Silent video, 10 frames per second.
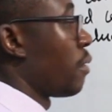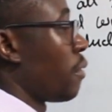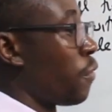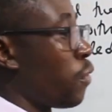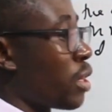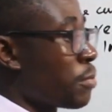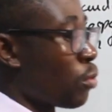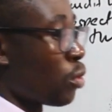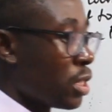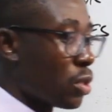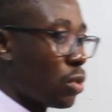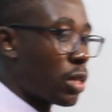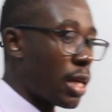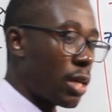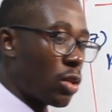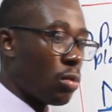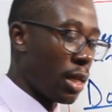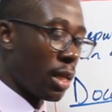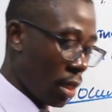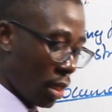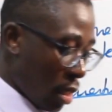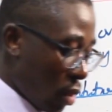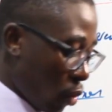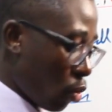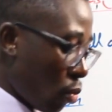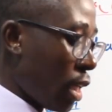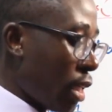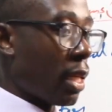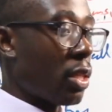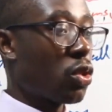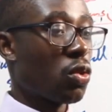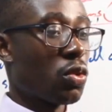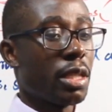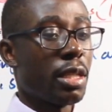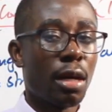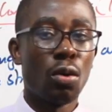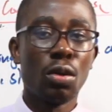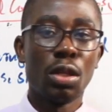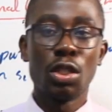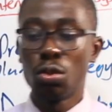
For this point, or we normally tend to consider only two